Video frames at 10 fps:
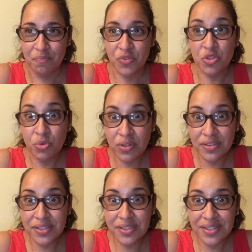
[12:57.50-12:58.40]

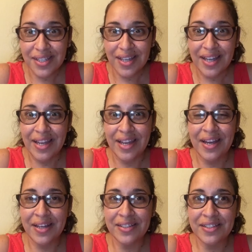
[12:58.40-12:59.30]
tools
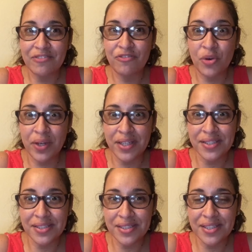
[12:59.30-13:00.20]
and
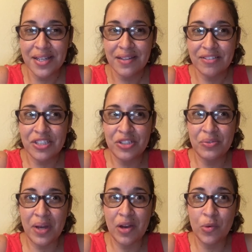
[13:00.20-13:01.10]
focus
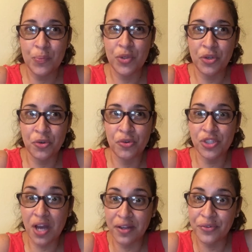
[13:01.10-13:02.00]
to help your
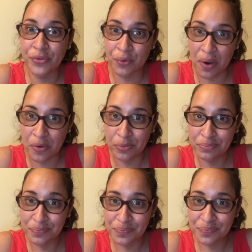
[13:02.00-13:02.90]
child grow.
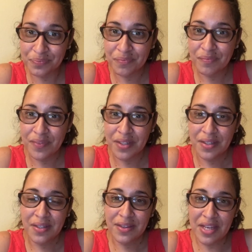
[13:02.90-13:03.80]

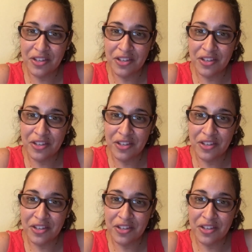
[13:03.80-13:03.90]
Thank